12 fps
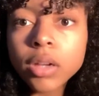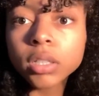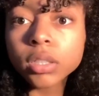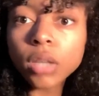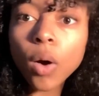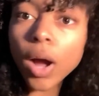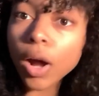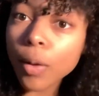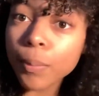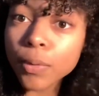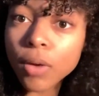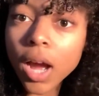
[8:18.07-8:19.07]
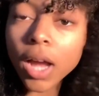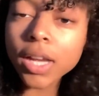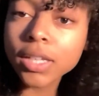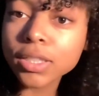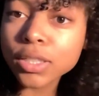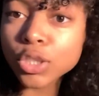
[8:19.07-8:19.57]
So I hope you
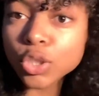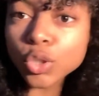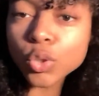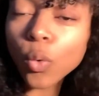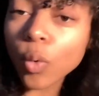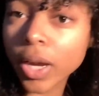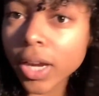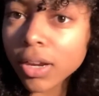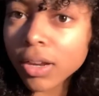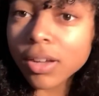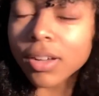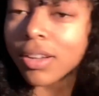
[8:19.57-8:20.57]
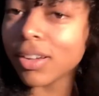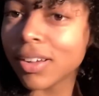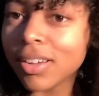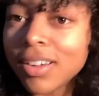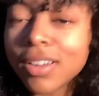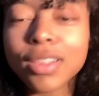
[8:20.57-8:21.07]
guys enjoyed
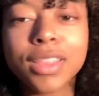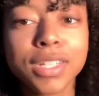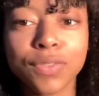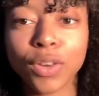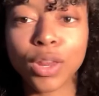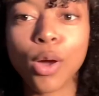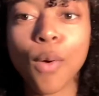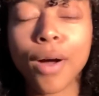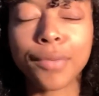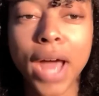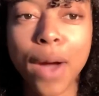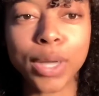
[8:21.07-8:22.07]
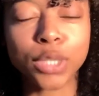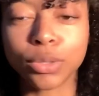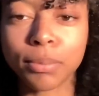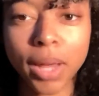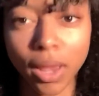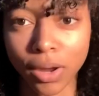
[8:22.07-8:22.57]
this video of how I
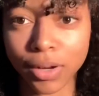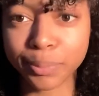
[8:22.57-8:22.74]
trim my hair.